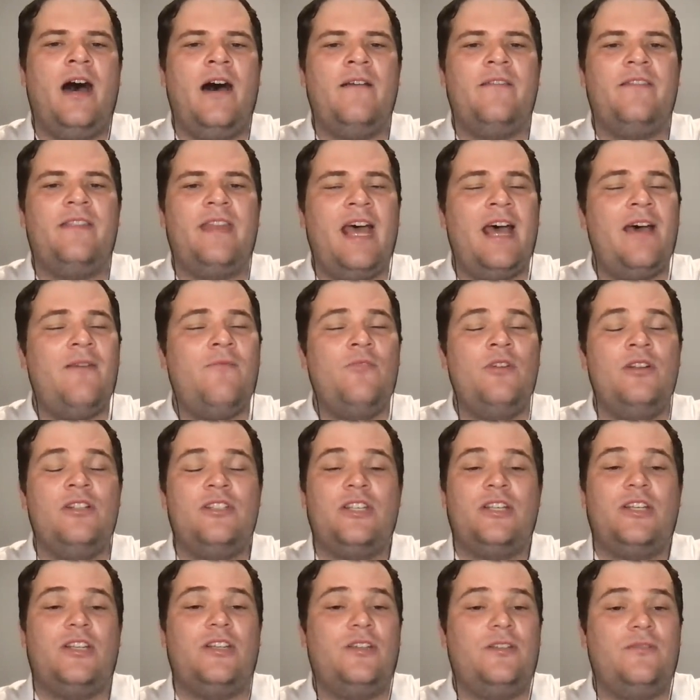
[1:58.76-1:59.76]
That one
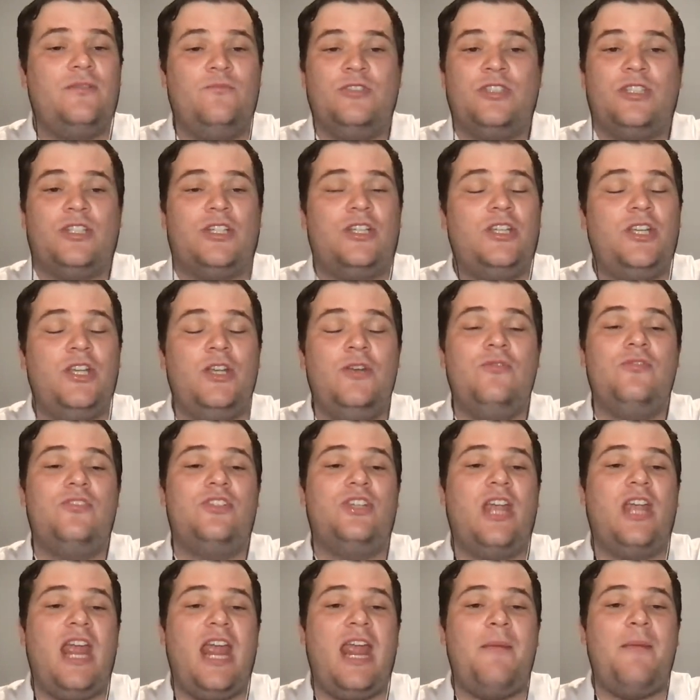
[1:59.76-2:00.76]
was a huge
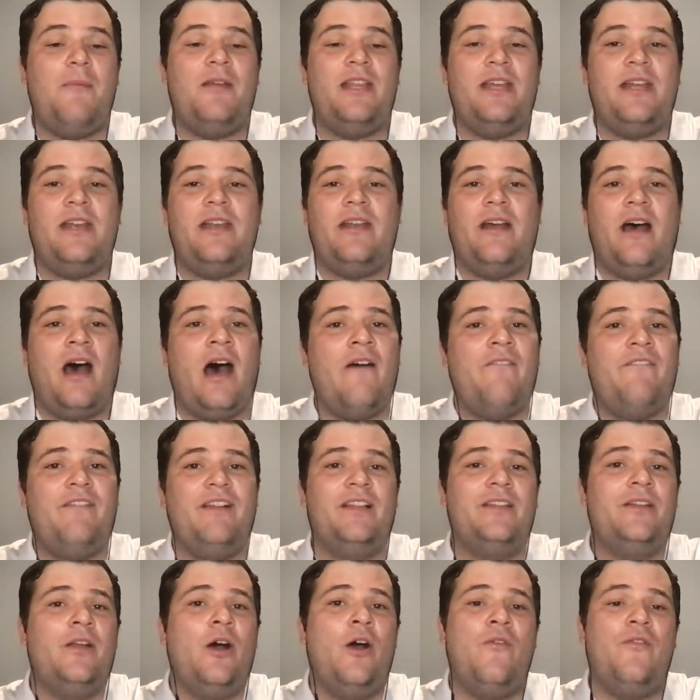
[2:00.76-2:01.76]
game. And then
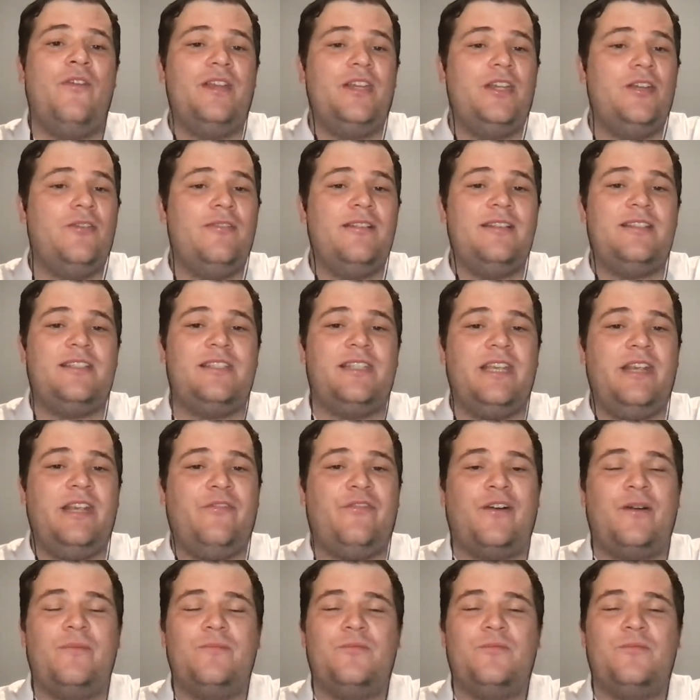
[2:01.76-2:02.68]
Villanova-UNC from